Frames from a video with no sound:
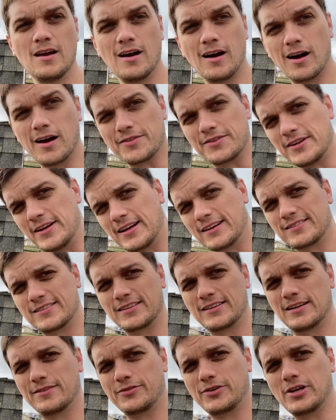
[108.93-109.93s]
All right, the next
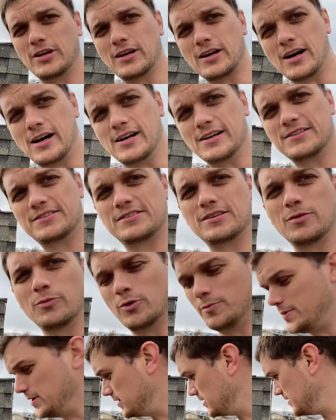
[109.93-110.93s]
significant cost
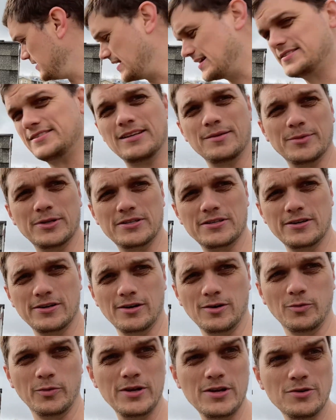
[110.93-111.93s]
would be the nesting
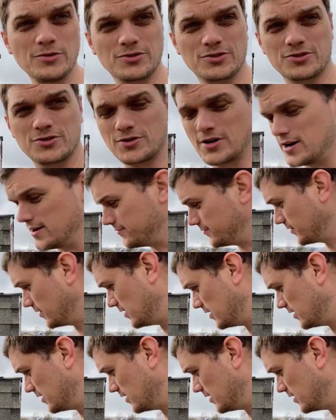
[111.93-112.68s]
material. We use straw for